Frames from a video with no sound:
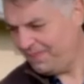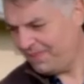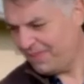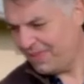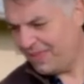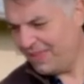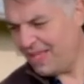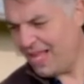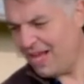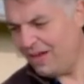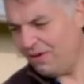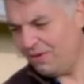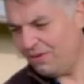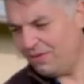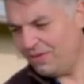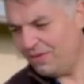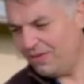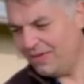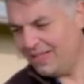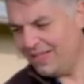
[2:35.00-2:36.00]
Now,
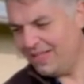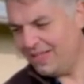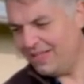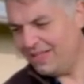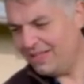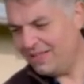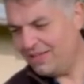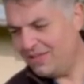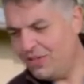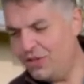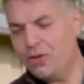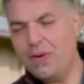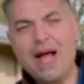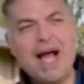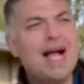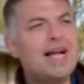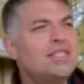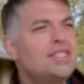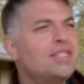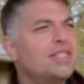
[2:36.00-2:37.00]
to
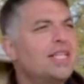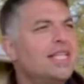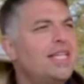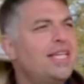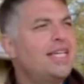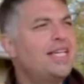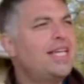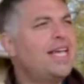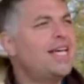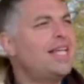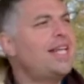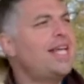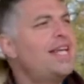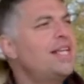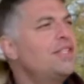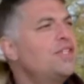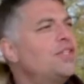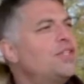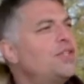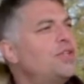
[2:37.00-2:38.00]
actually get
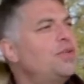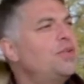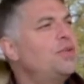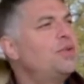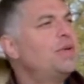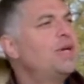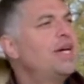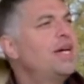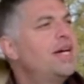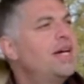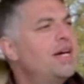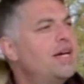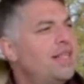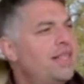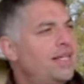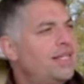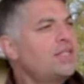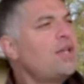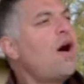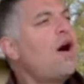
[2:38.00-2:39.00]
into
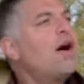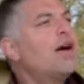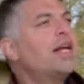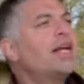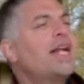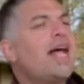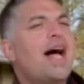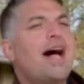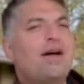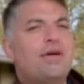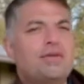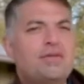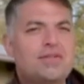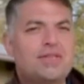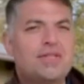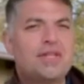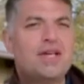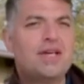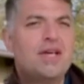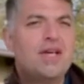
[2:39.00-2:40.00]
this haunted
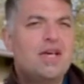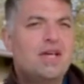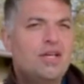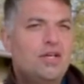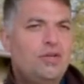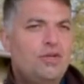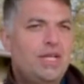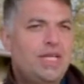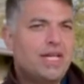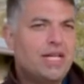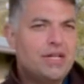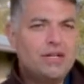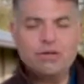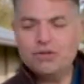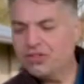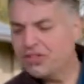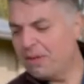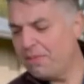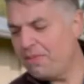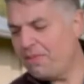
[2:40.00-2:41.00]
house, you need to do
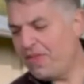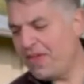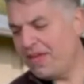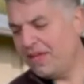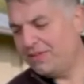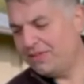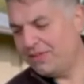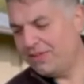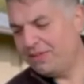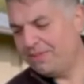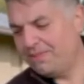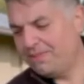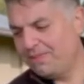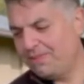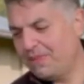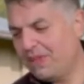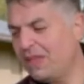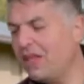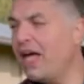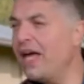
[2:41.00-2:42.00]
some things.
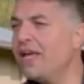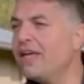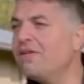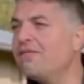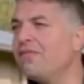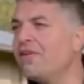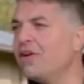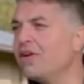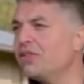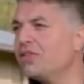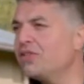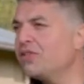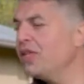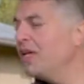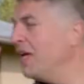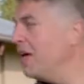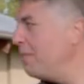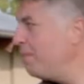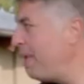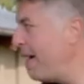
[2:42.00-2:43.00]
Like first,
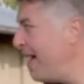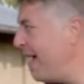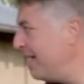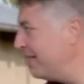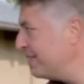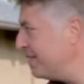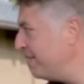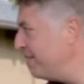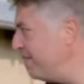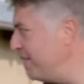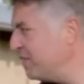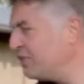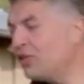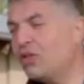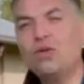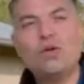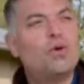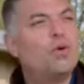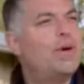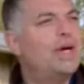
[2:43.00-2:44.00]
pass a
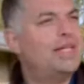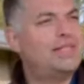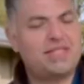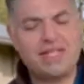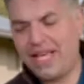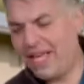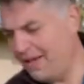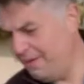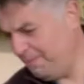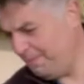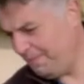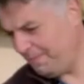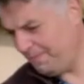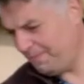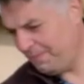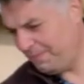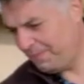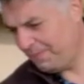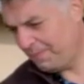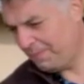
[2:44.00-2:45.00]
physical exam.
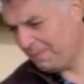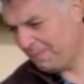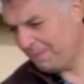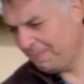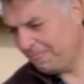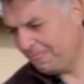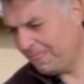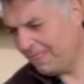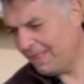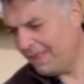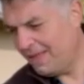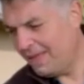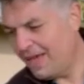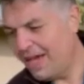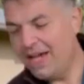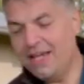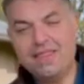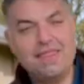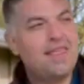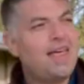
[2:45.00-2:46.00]

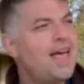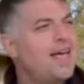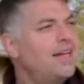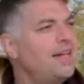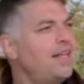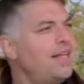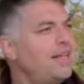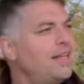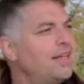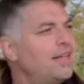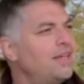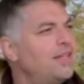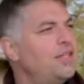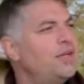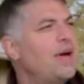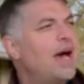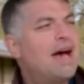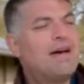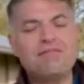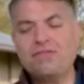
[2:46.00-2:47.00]
And then you
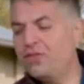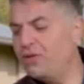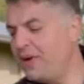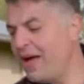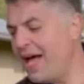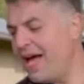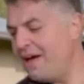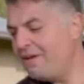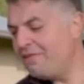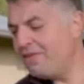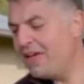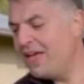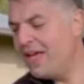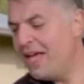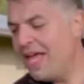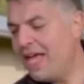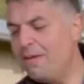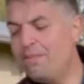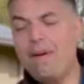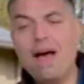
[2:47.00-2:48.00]
have to have
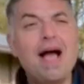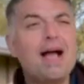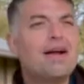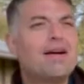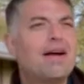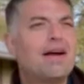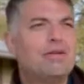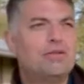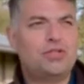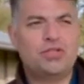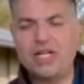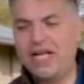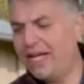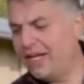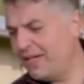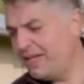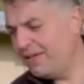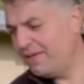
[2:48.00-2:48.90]
a background check.